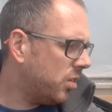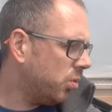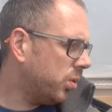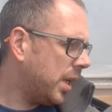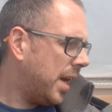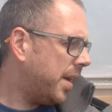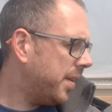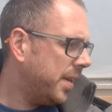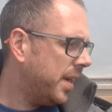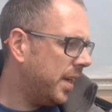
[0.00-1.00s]
So yeah,
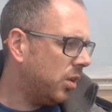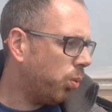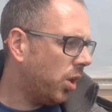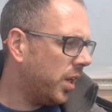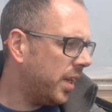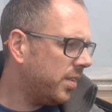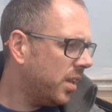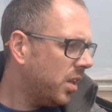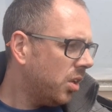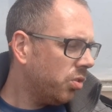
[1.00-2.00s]
it is what it
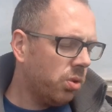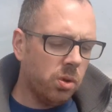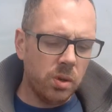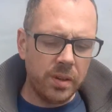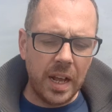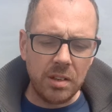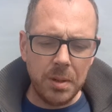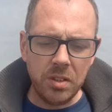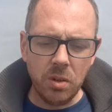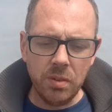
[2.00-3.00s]
is. So
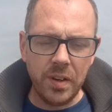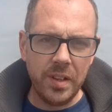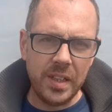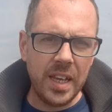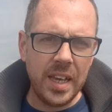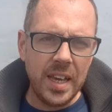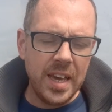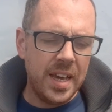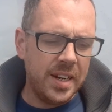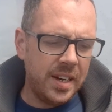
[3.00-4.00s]
that's me sorted for the day,
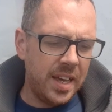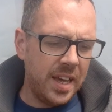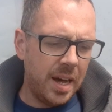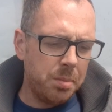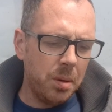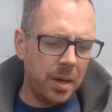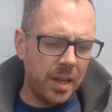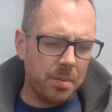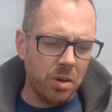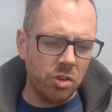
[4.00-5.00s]
and I'll be up
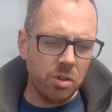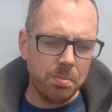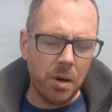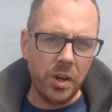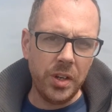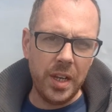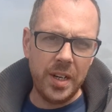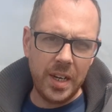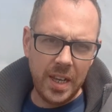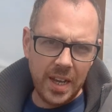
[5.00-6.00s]
here tomorrow at some point,
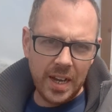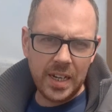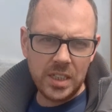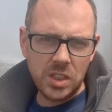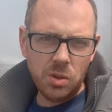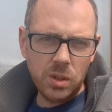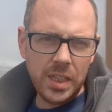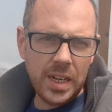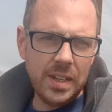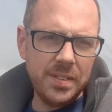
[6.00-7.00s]
and I'll catch you all
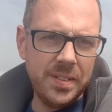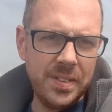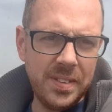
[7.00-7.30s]
later.